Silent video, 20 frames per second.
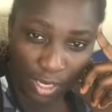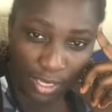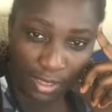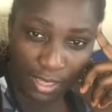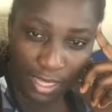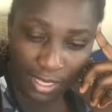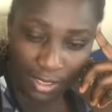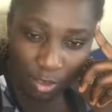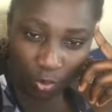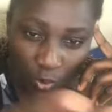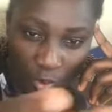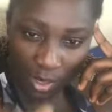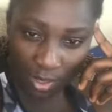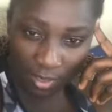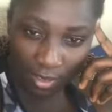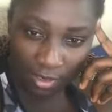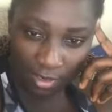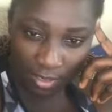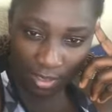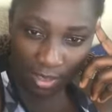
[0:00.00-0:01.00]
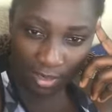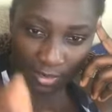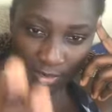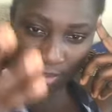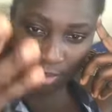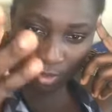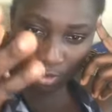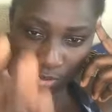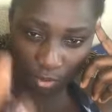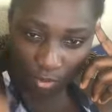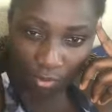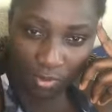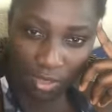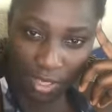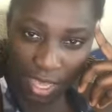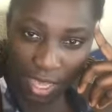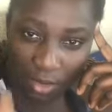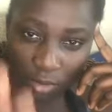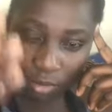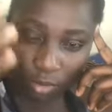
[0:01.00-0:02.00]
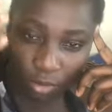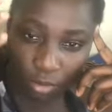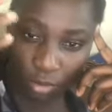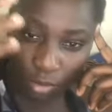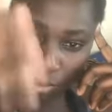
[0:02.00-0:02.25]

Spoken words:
And that's one of the things that you, the adult,